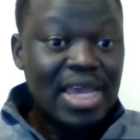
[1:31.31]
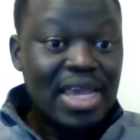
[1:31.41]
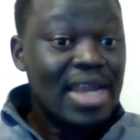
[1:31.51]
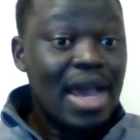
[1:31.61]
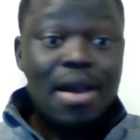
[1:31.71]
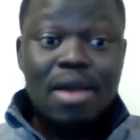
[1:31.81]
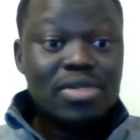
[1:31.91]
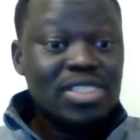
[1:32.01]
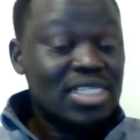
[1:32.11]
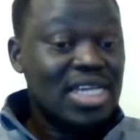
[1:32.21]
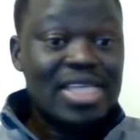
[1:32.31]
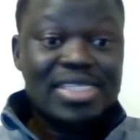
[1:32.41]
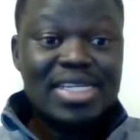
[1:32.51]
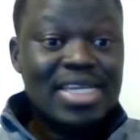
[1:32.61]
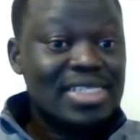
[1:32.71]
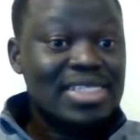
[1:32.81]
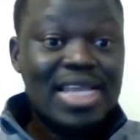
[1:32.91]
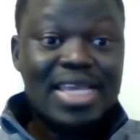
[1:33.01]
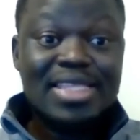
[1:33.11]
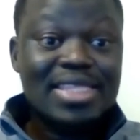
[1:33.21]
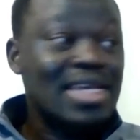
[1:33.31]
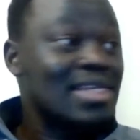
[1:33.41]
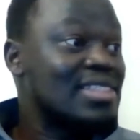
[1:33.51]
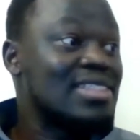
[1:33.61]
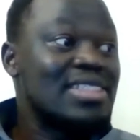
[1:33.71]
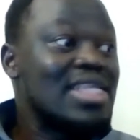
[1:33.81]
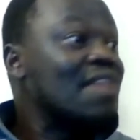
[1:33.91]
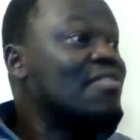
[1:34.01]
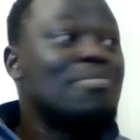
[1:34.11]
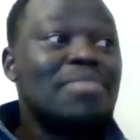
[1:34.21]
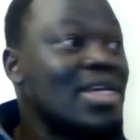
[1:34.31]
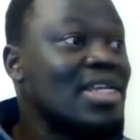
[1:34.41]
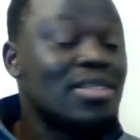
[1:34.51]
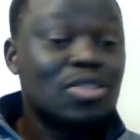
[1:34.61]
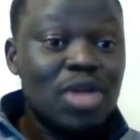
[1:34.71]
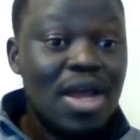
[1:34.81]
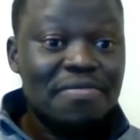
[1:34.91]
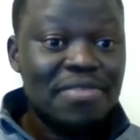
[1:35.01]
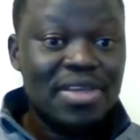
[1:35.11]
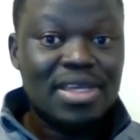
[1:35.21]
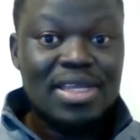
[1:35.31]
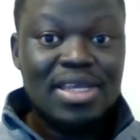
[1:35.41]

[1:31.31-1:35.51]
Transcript: And now I was in Tanzania. It's like there's never been a traffic.